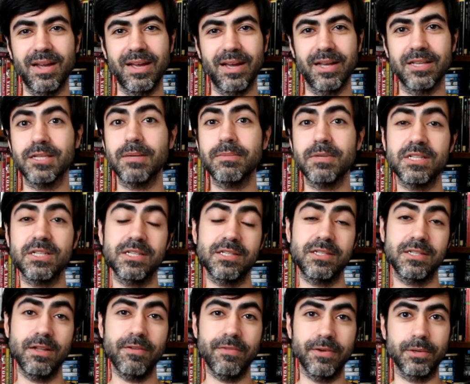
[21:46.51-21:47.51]
And sometimes
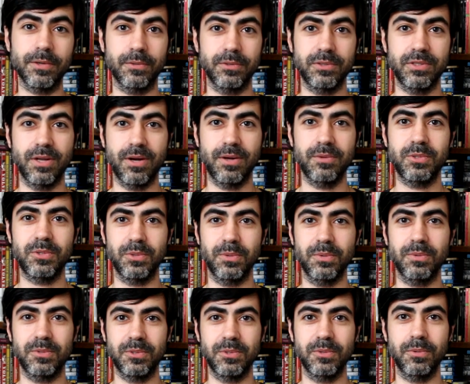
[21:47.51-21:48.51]
it's difficult, you know, to